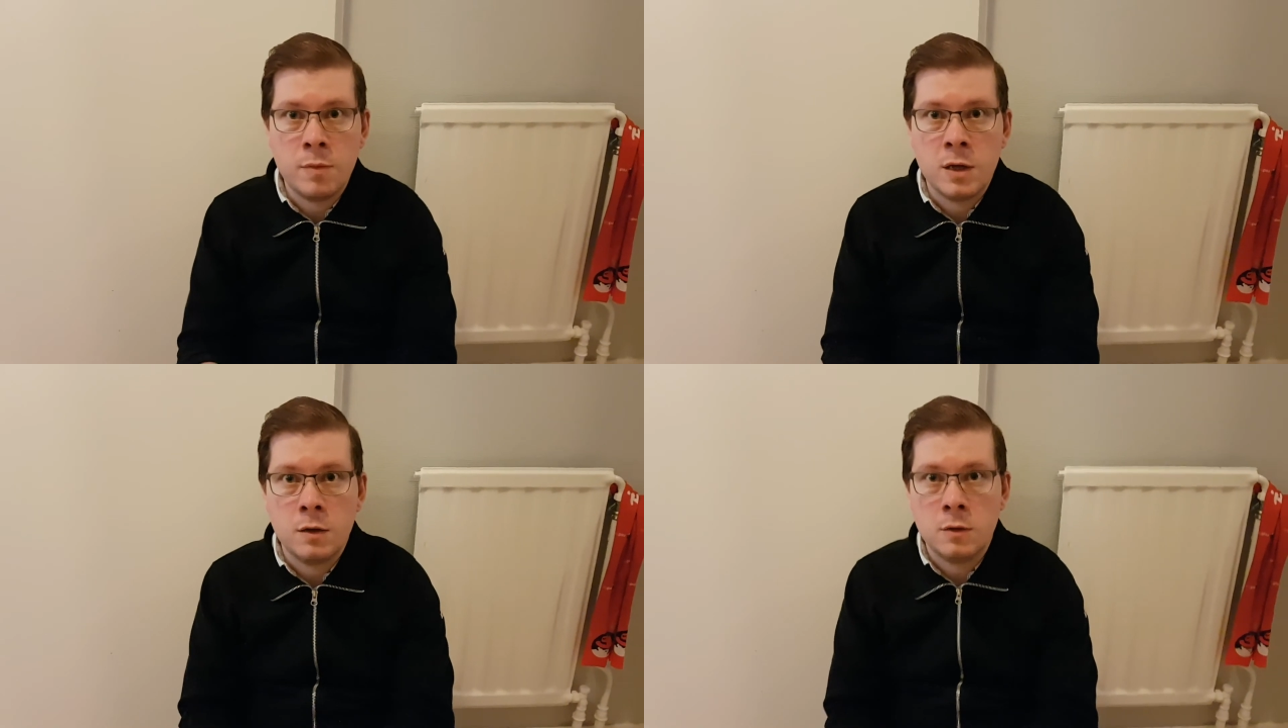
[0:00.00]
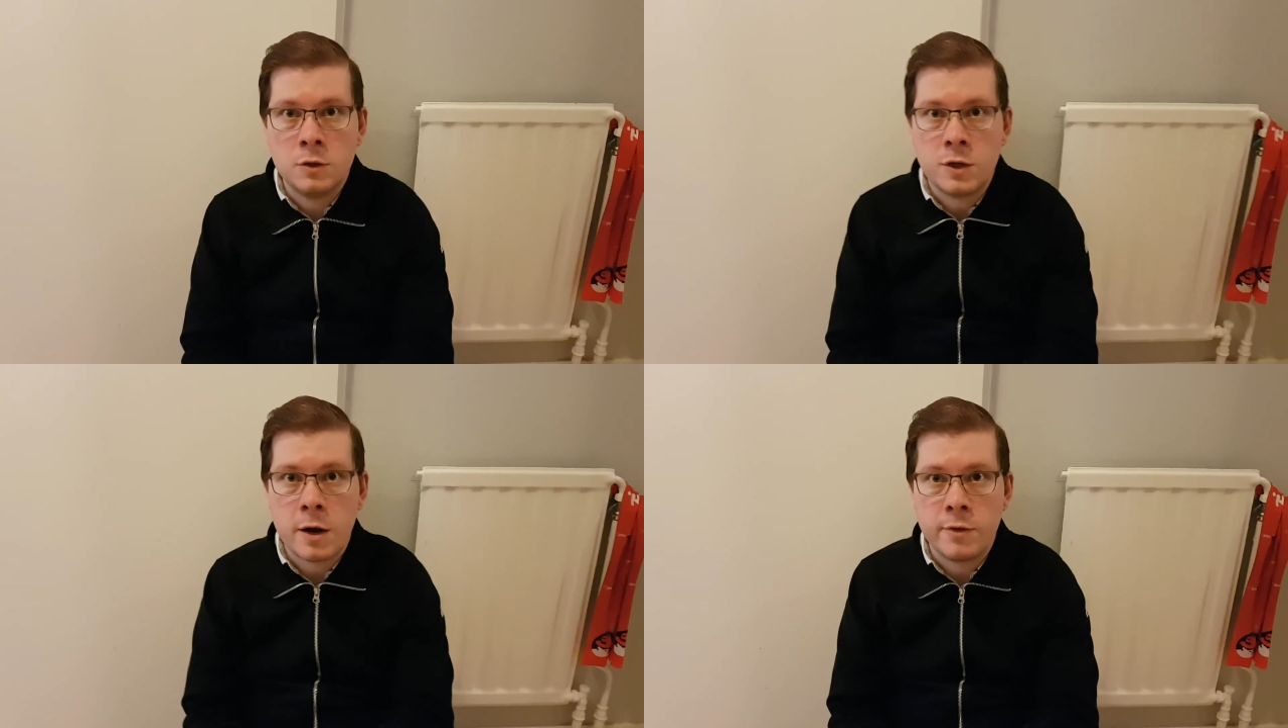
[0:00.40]
and
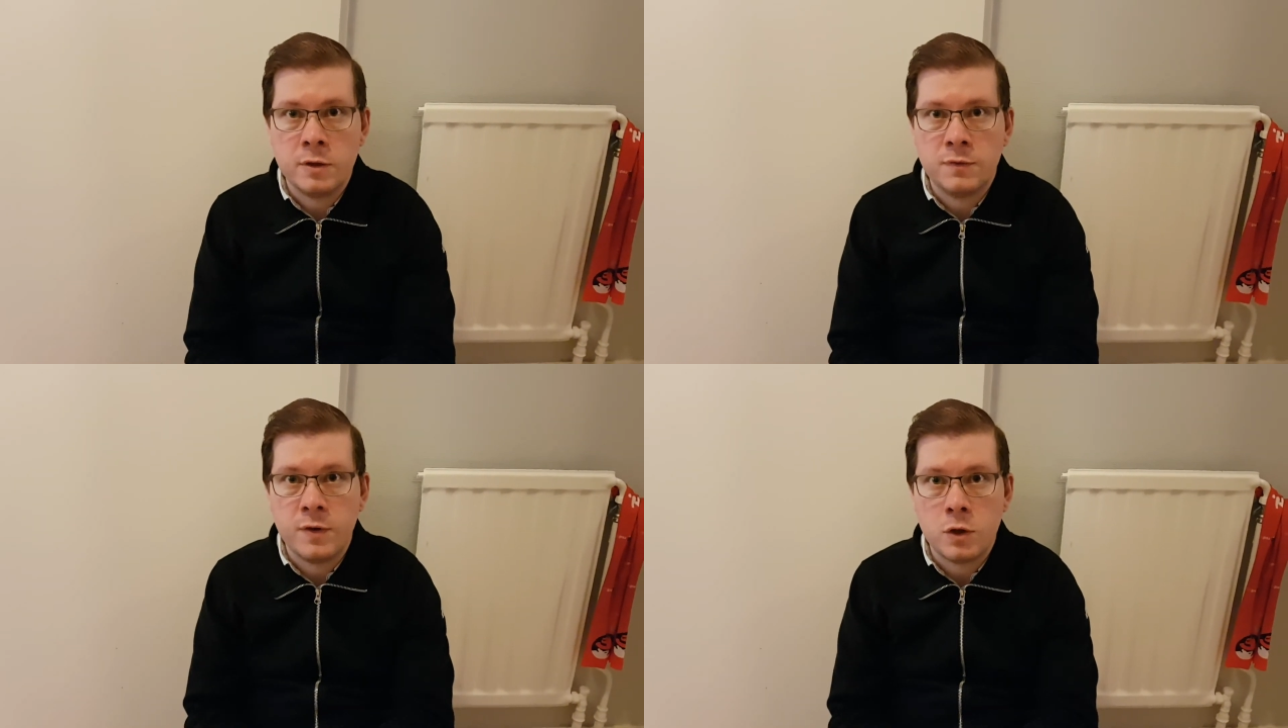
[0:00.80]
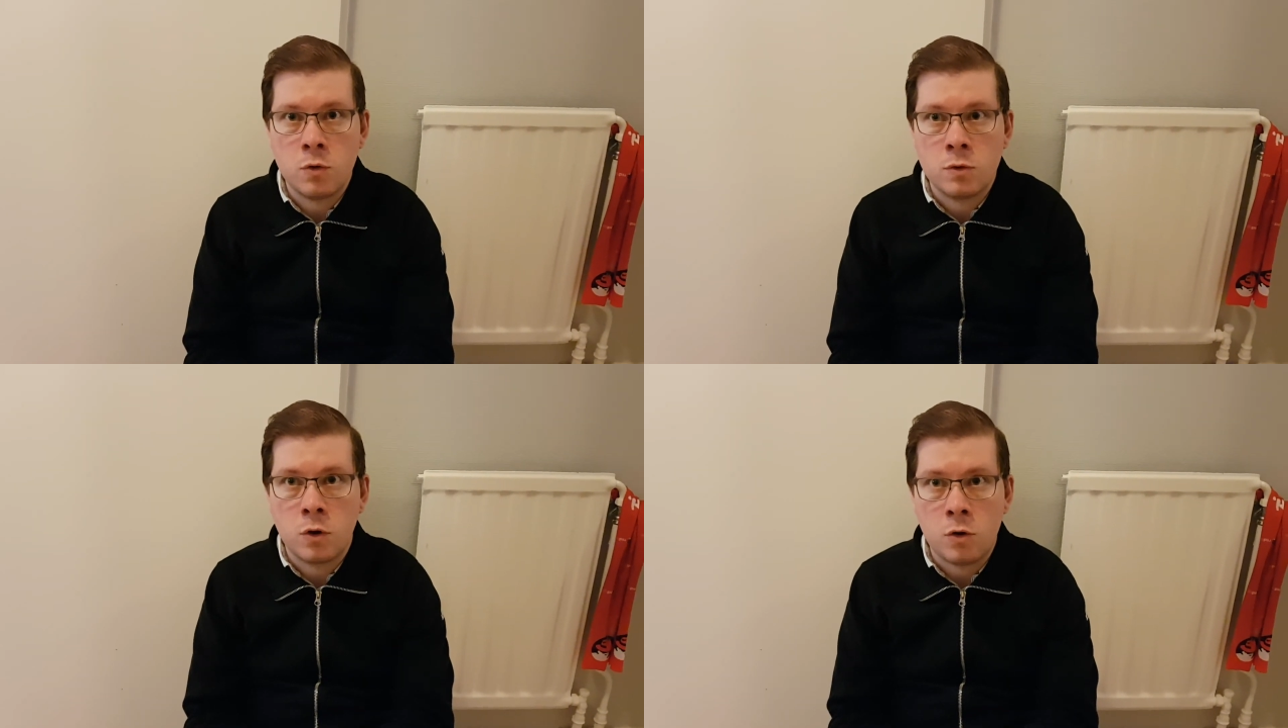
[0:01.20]
share this
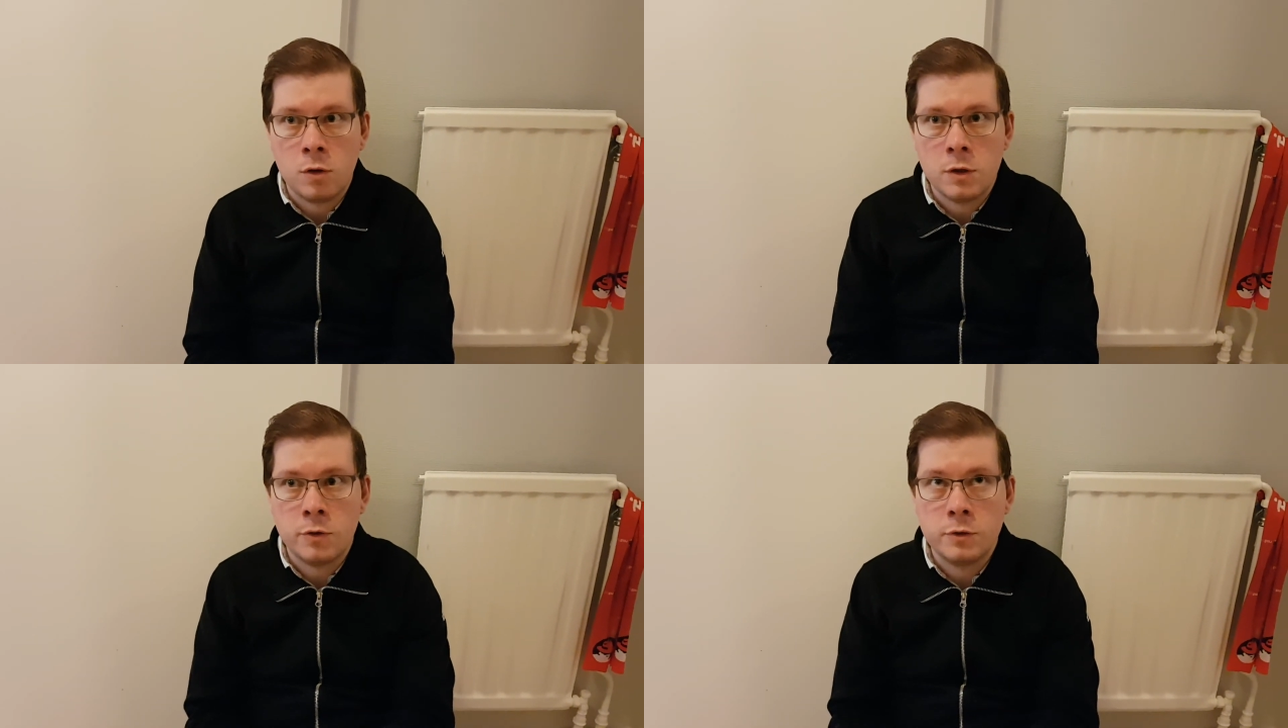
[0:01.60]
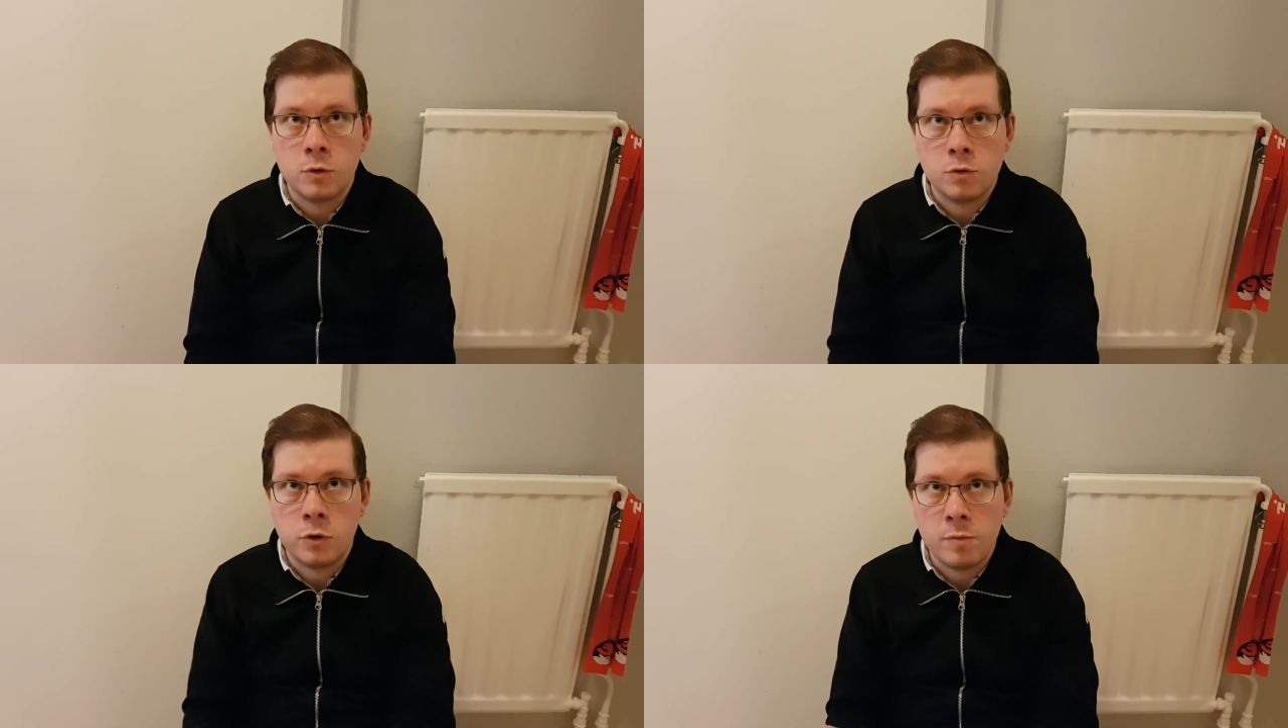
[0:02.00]
video on all your
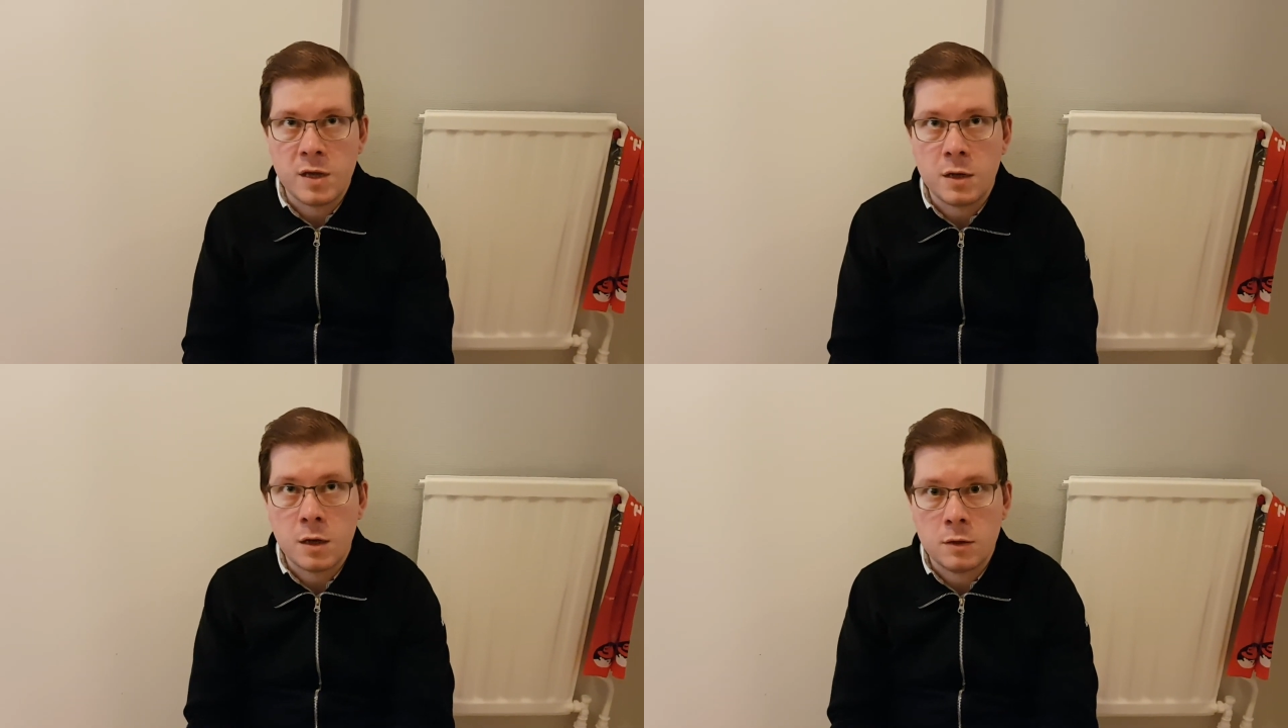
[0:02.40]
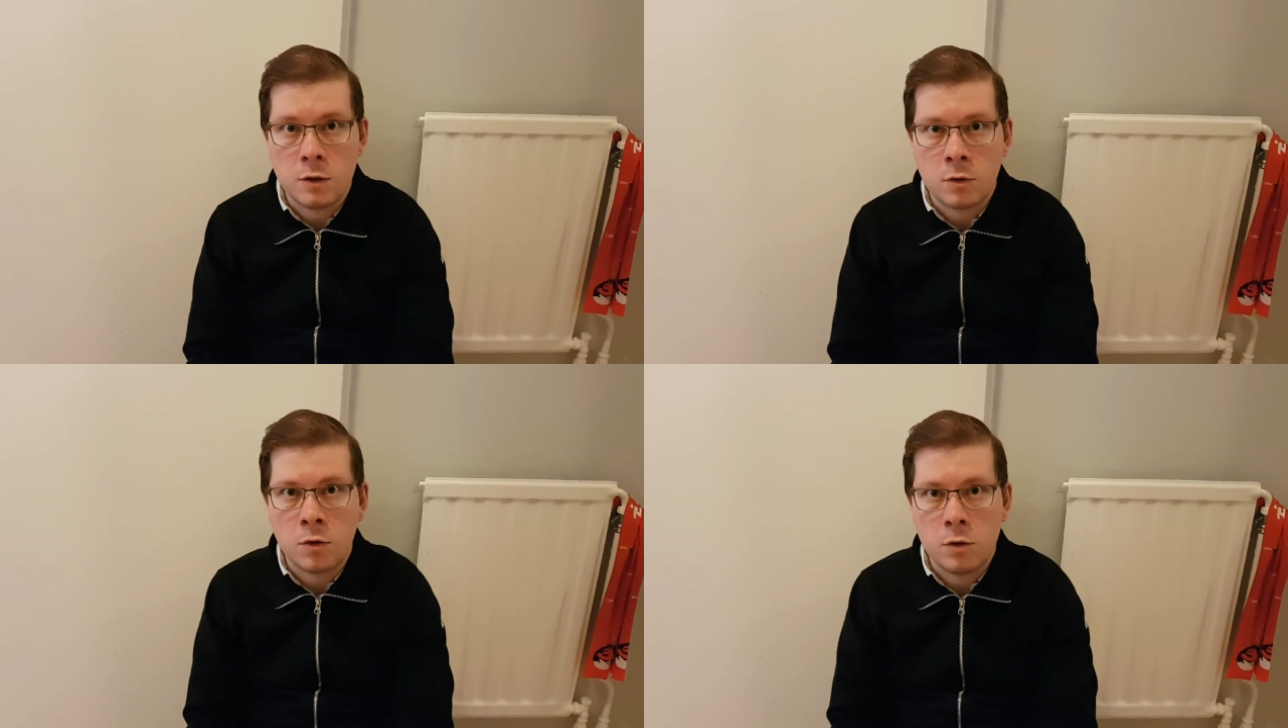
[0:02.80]
social media and
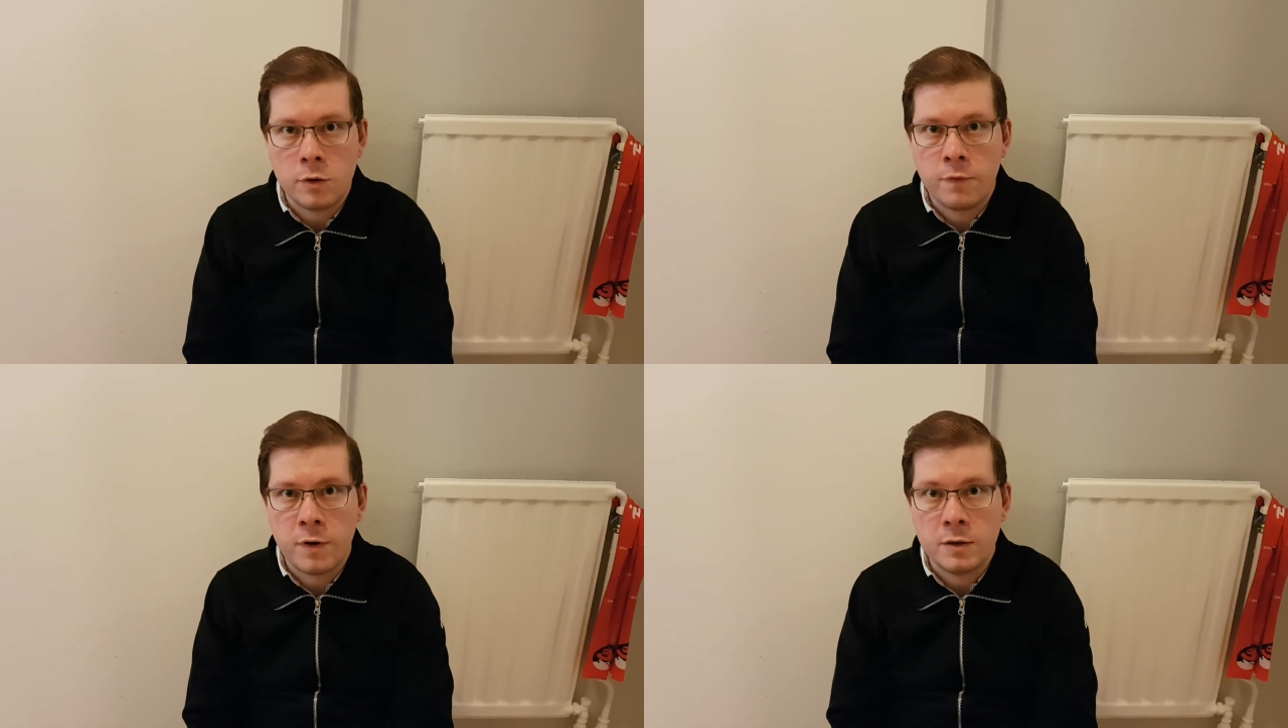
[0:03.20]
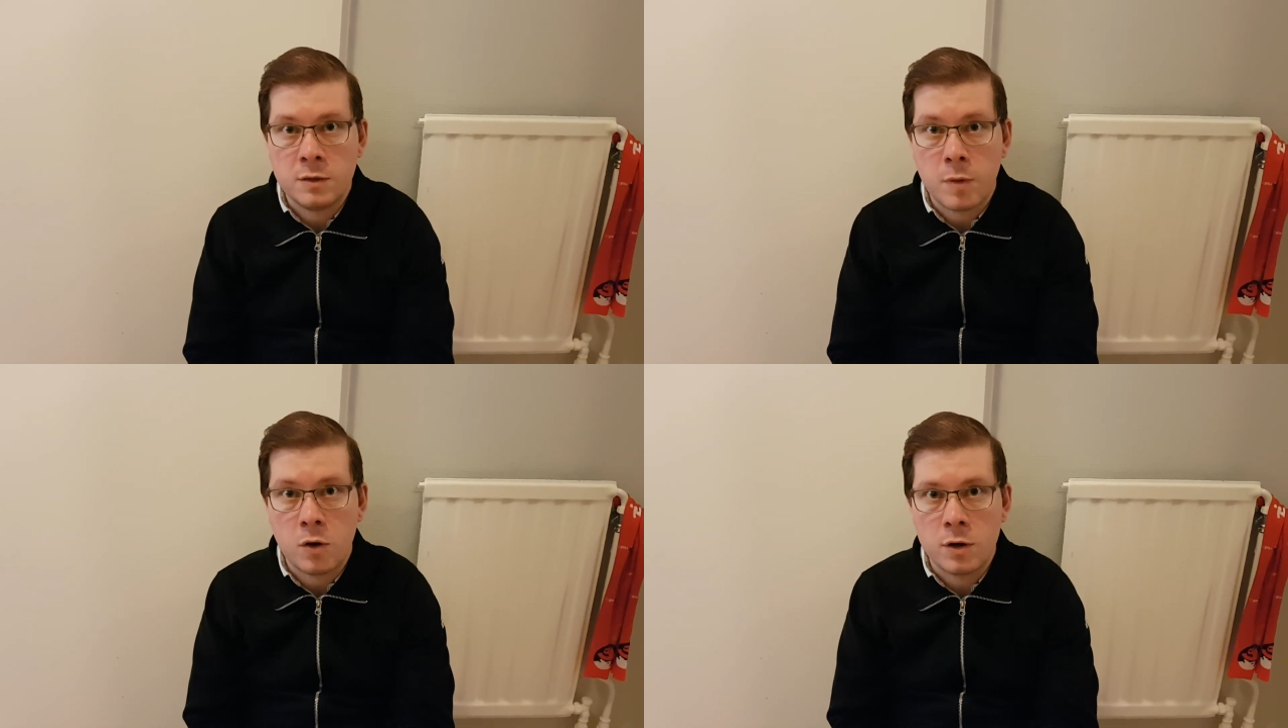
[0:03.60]
tell all your friends
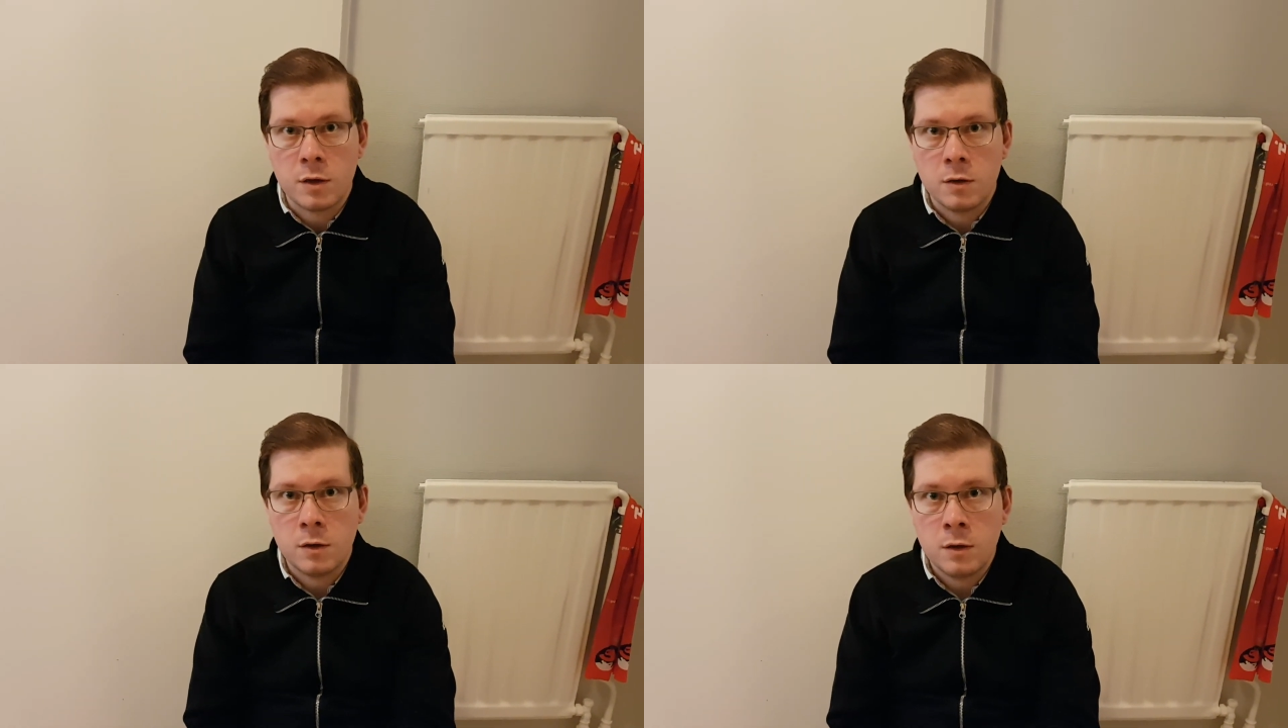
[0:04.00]
about it.